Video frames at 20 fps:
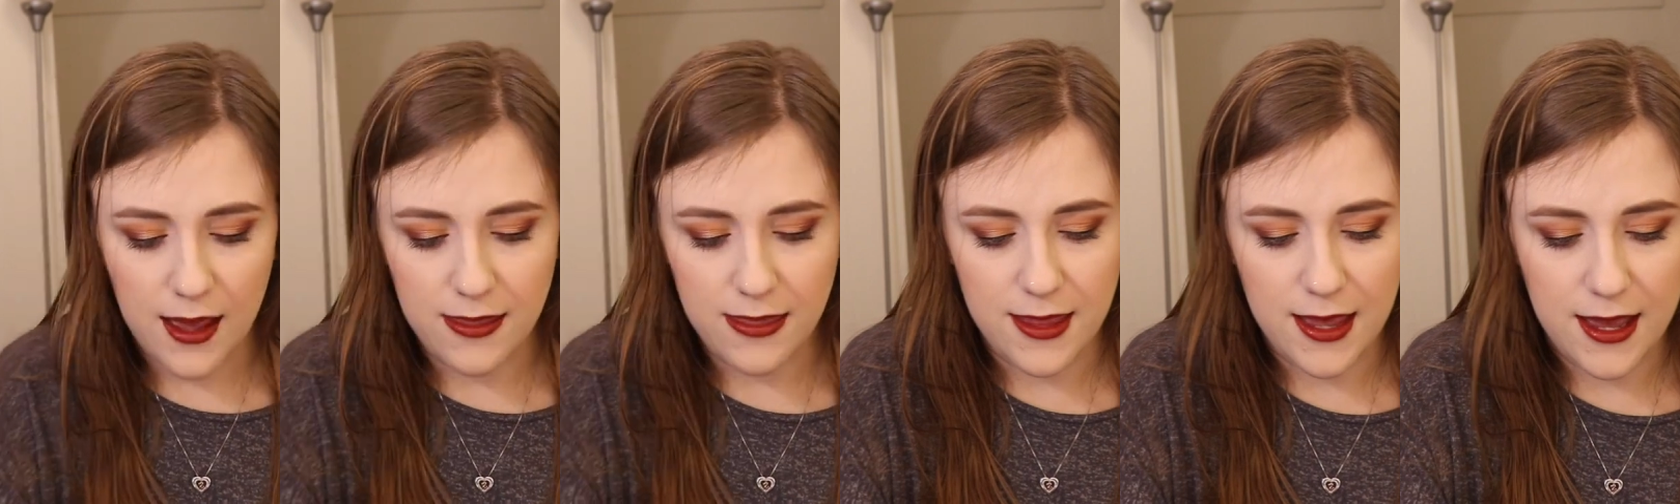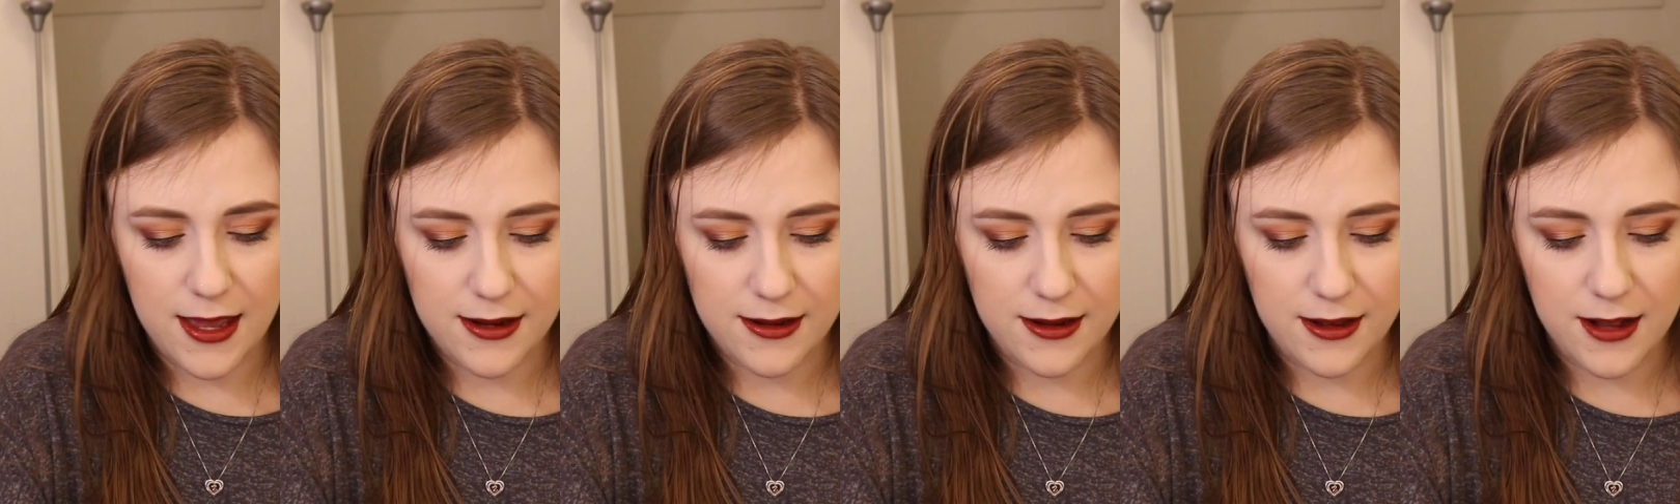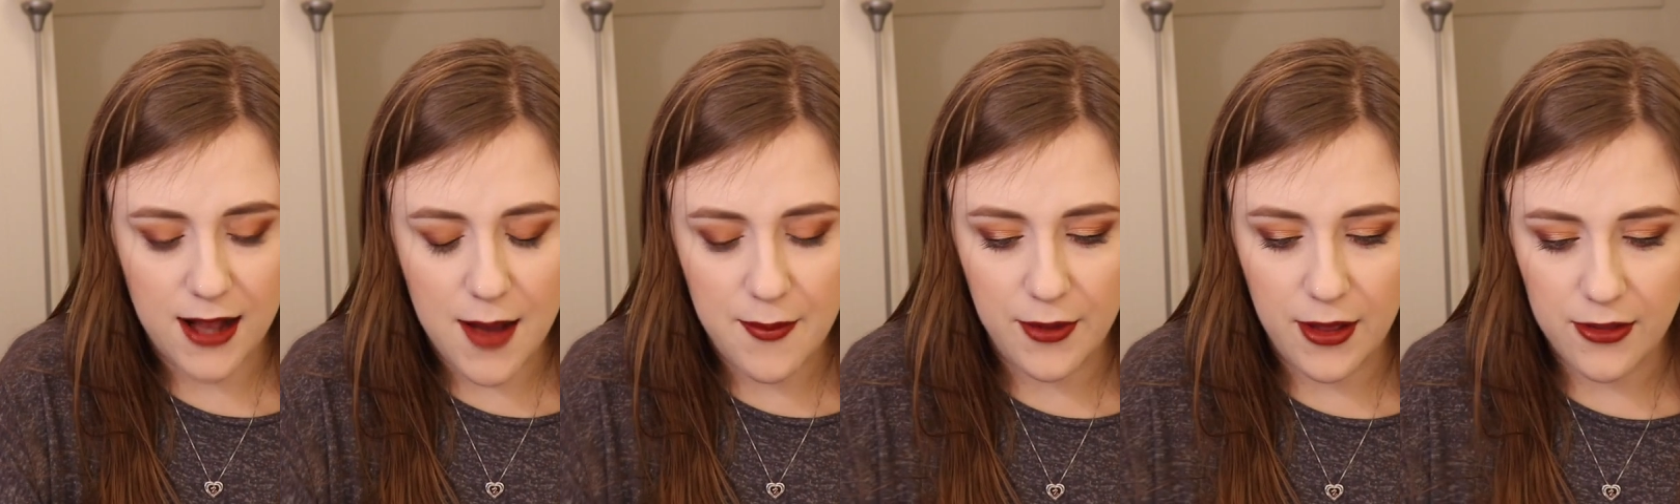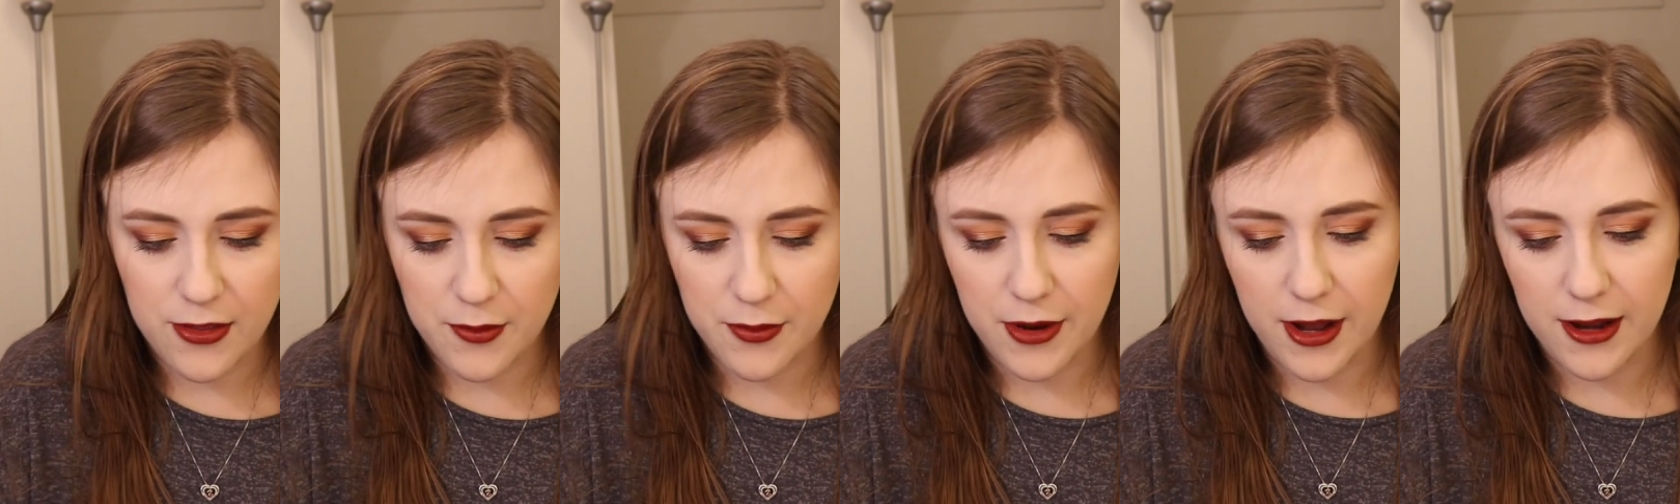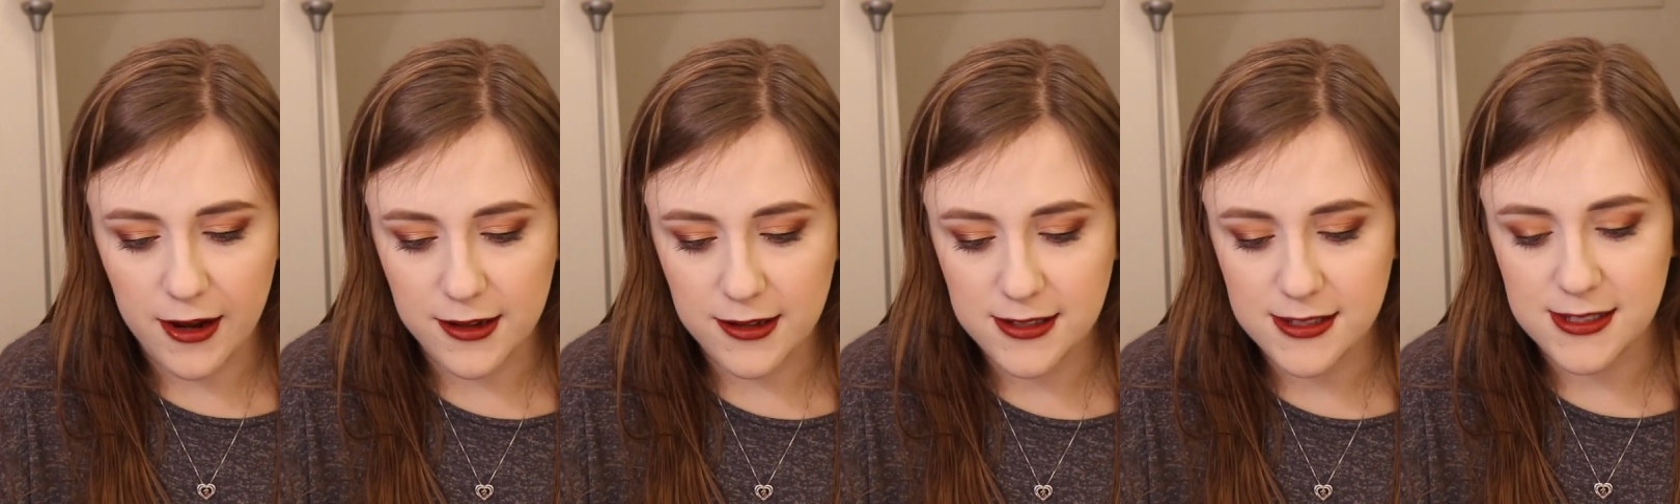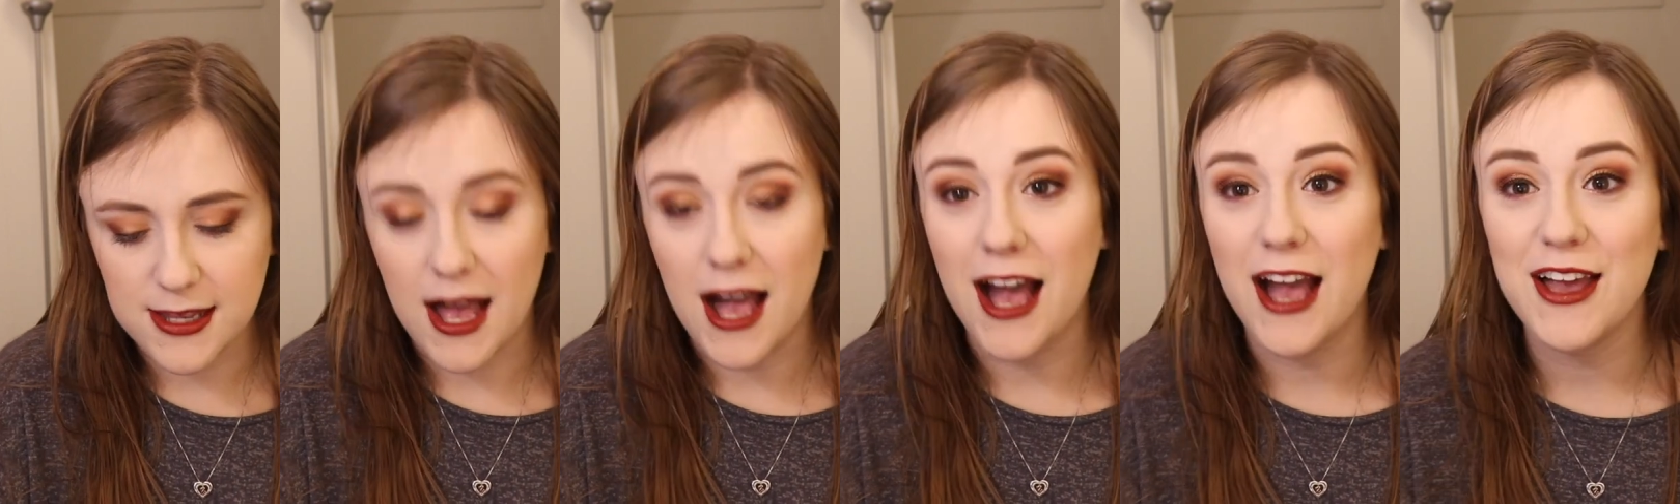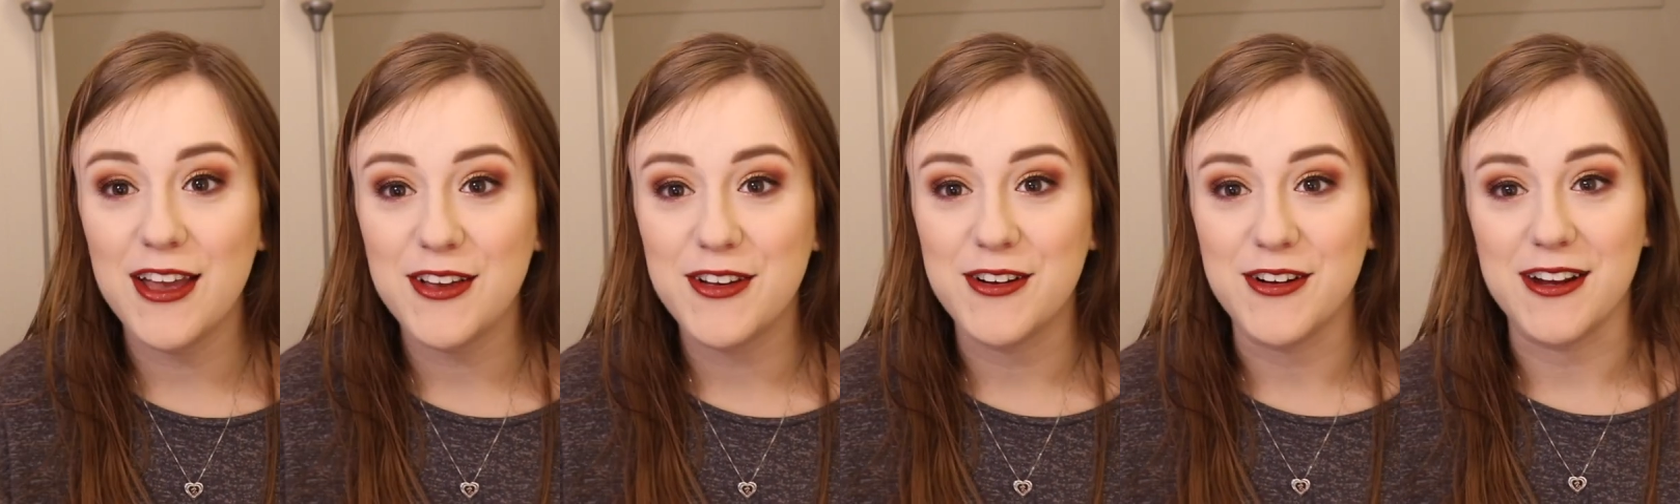And then a couple other products, eye